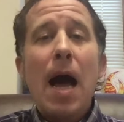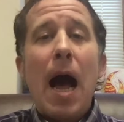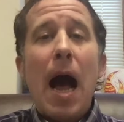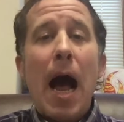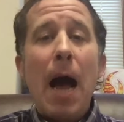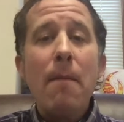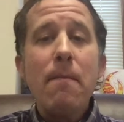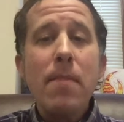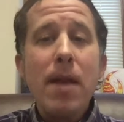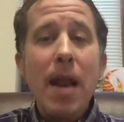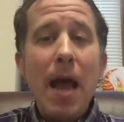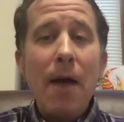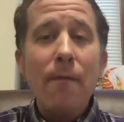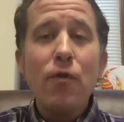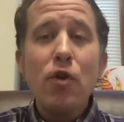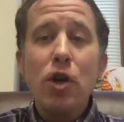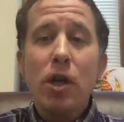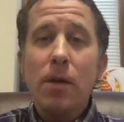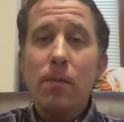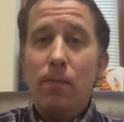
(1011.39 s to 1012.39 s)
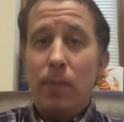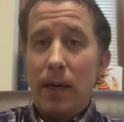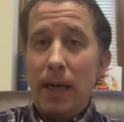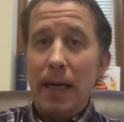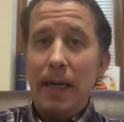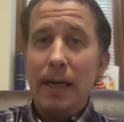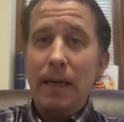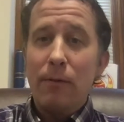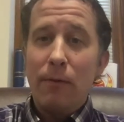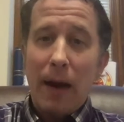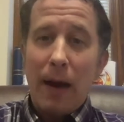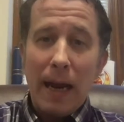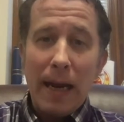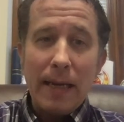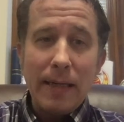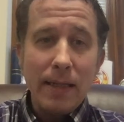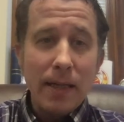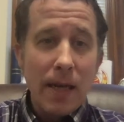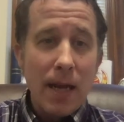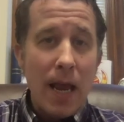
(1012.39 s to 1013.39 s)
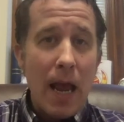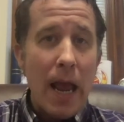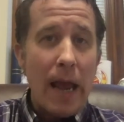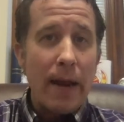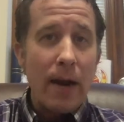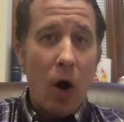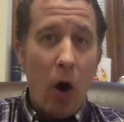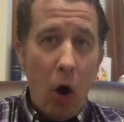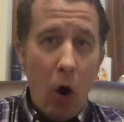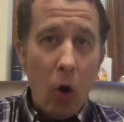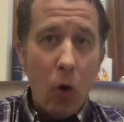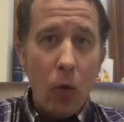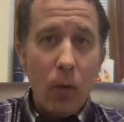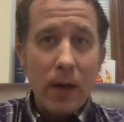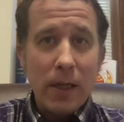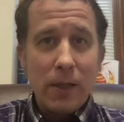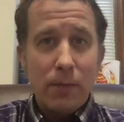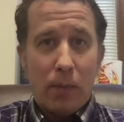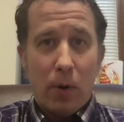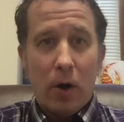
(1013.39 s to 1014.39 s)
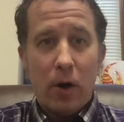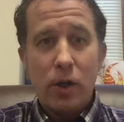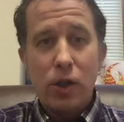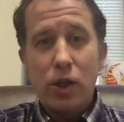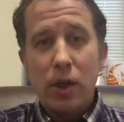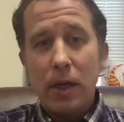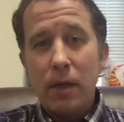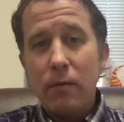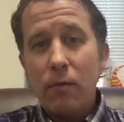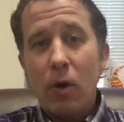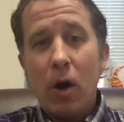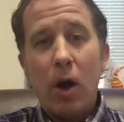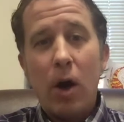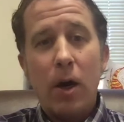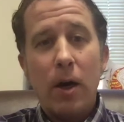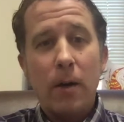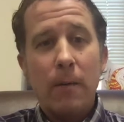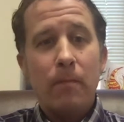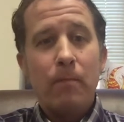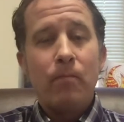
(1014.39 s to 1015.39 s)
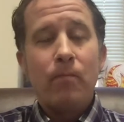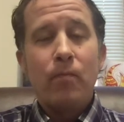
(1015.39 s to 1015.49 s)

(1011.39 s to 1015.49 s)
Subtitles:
I'm never completely right and always partially wrong.